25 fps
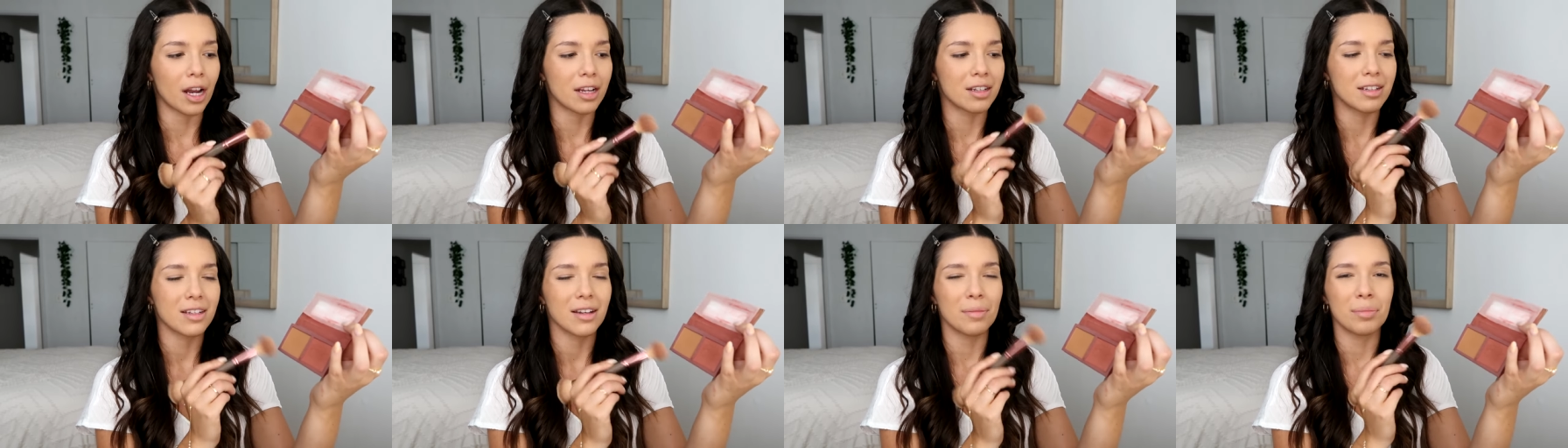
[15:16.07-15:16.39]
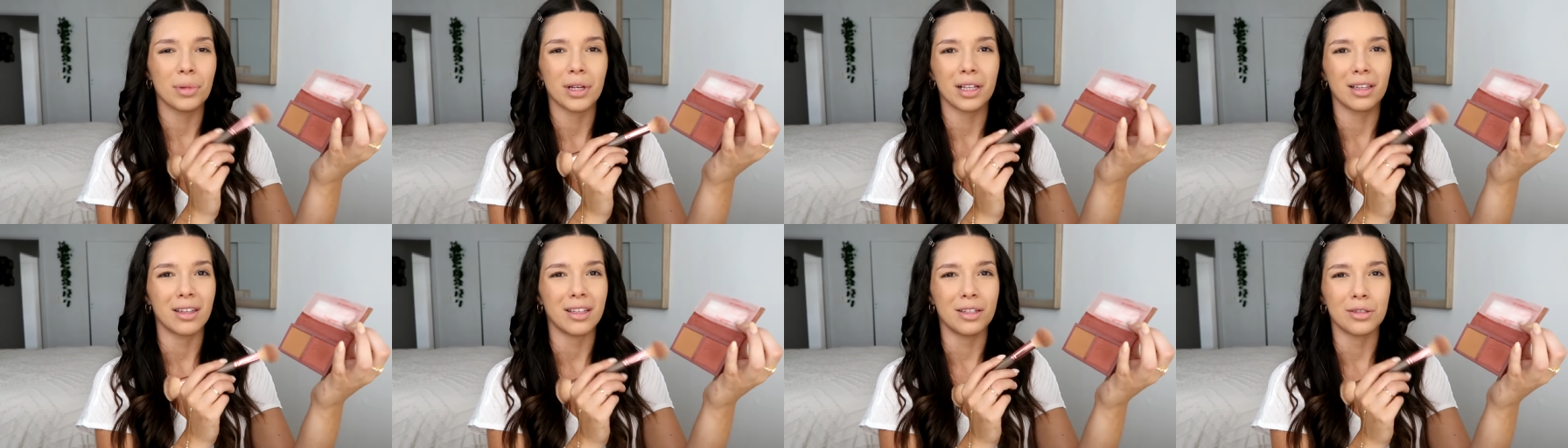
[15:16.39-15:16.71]
I
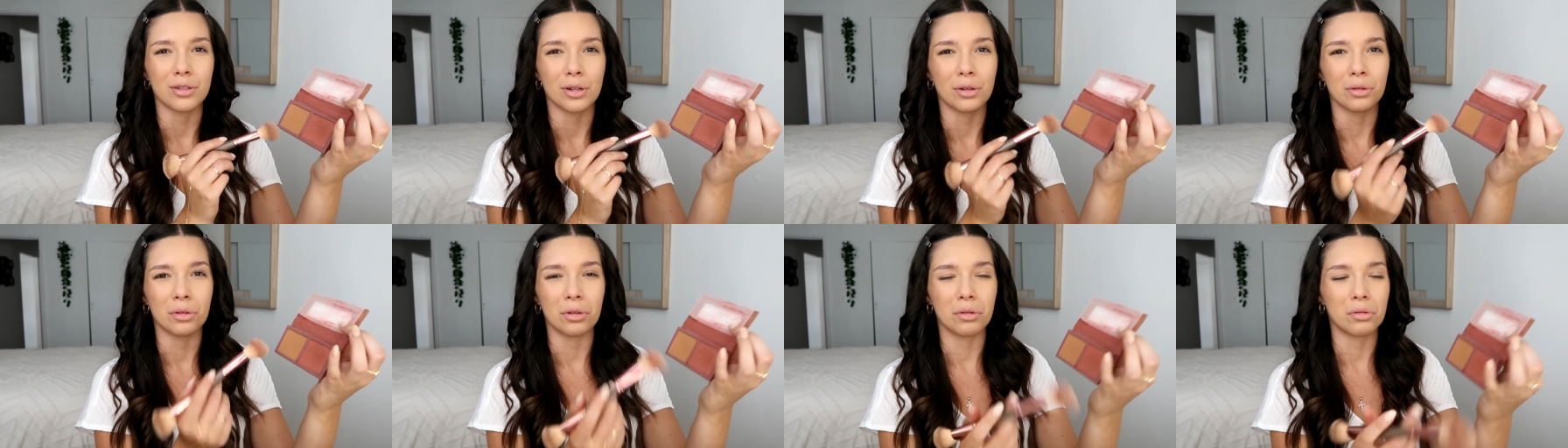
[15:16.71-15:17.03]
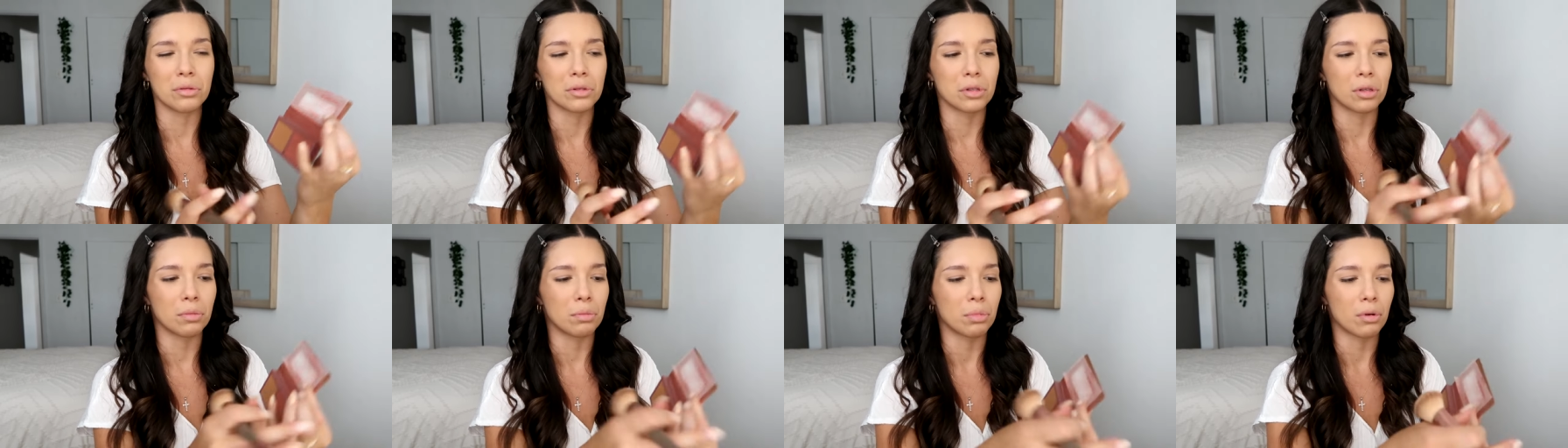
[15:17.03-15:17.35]
typically don't
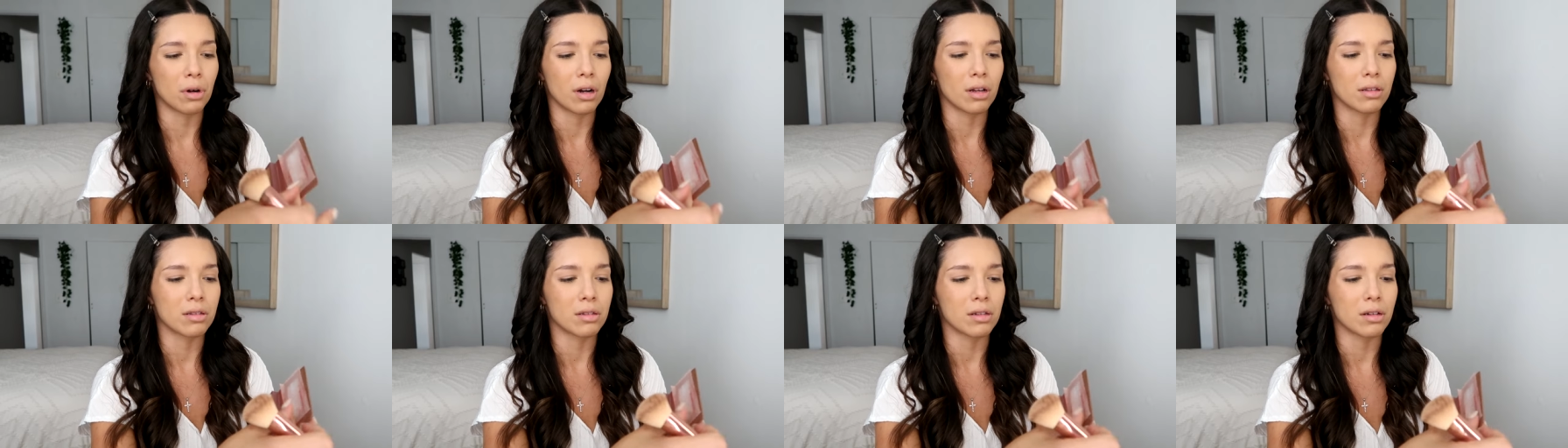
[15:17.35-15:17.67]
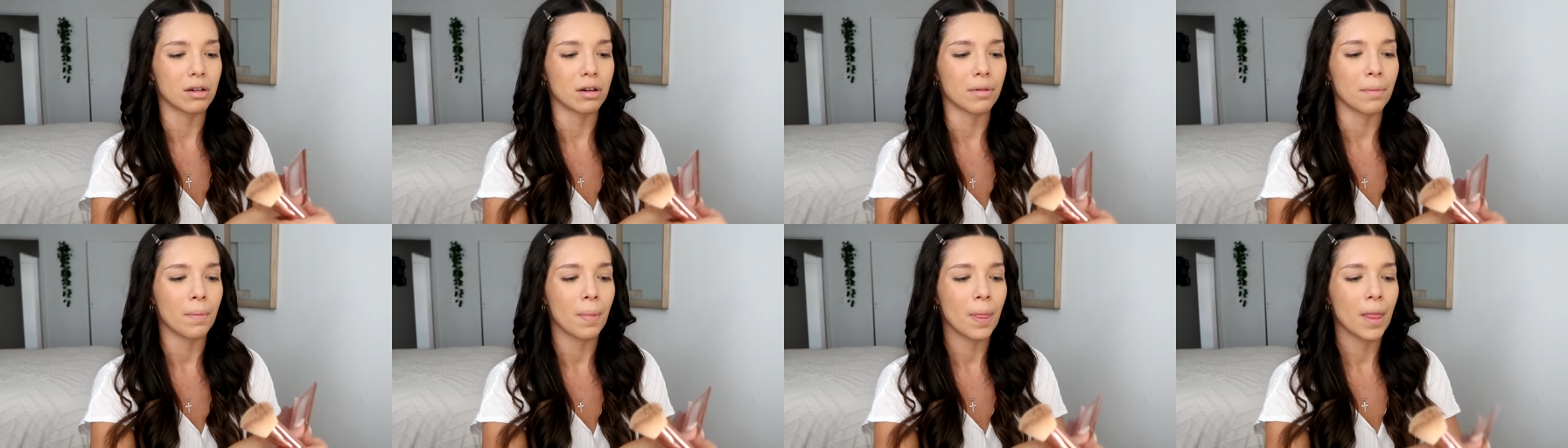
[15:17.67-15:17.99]
use the
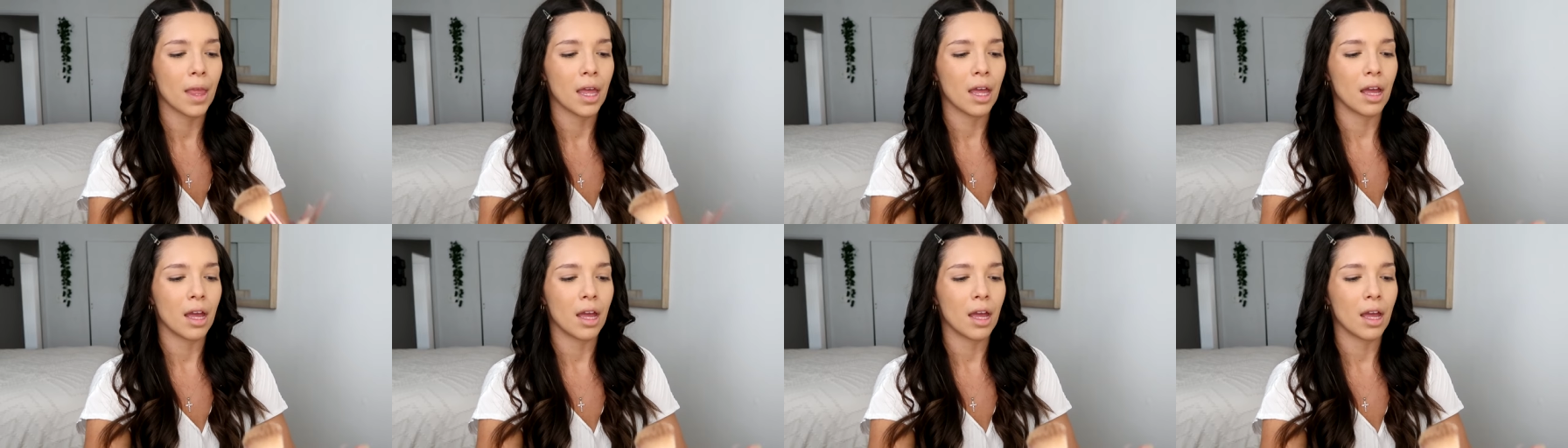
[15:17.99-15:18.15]
bronzer